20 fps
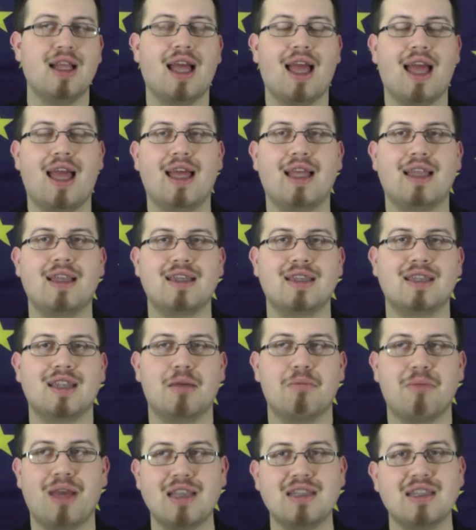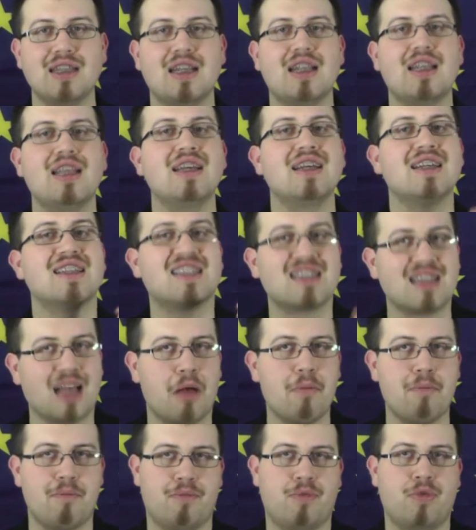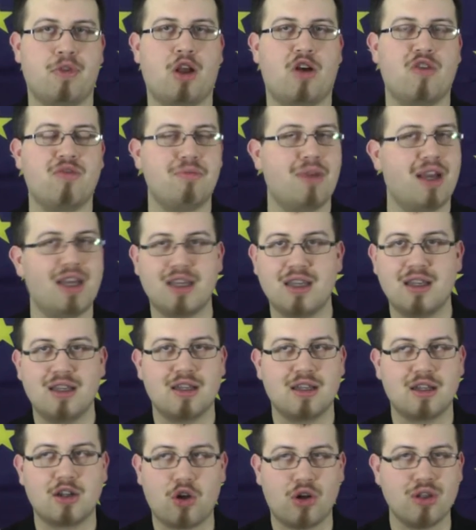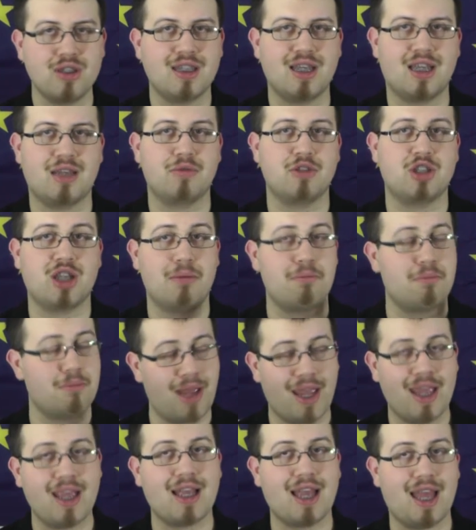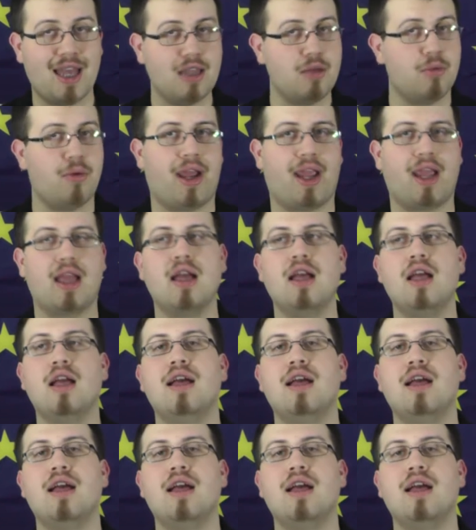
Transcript: and basically some of my content which I make anyway,